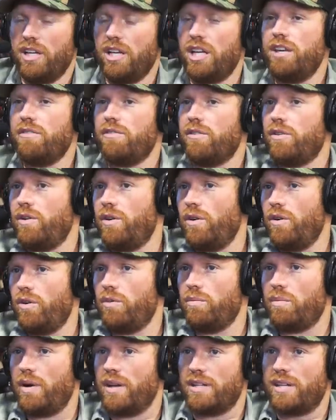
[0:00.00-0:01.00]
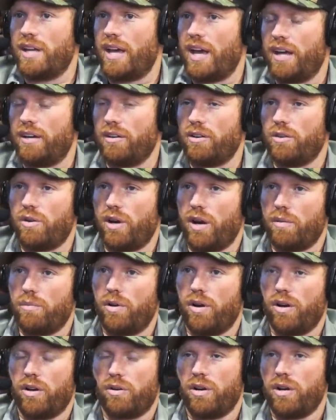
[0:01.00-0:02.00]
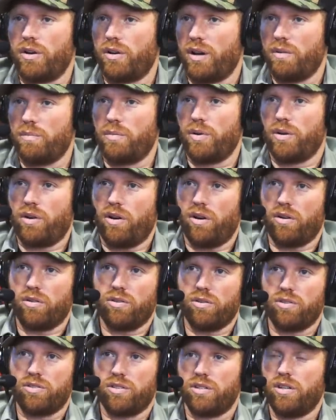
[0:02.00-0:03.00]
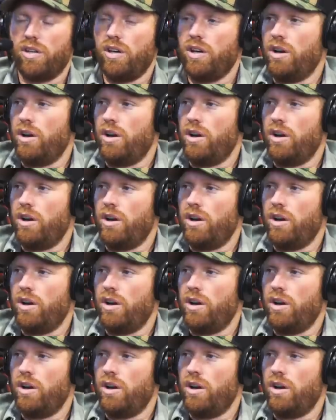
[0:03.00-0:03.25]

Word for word: Even though my dad and grandpa and great grandpa and uncles and